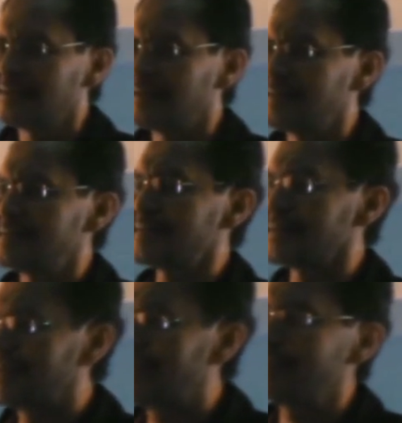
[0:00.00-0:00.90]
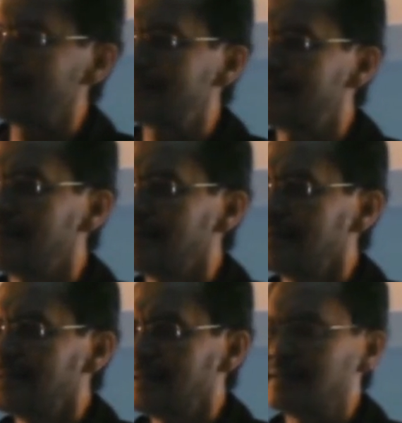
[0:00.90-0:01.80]
that is against
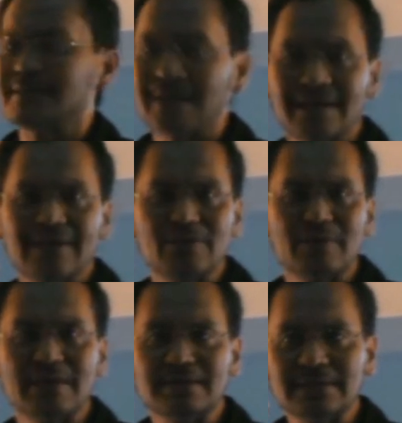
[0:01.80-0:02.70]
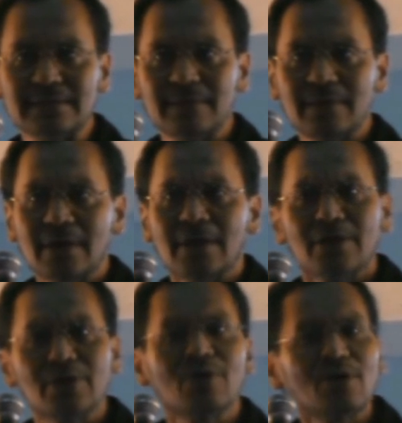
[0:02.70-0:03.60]
the entire humanity.
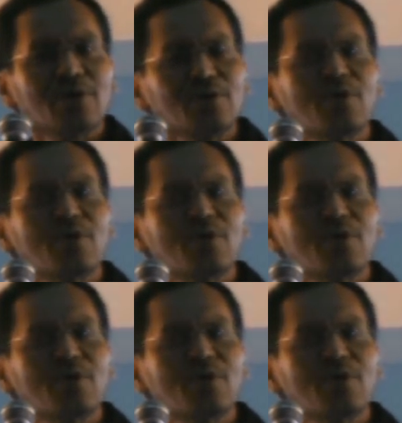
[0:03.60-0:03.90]
You know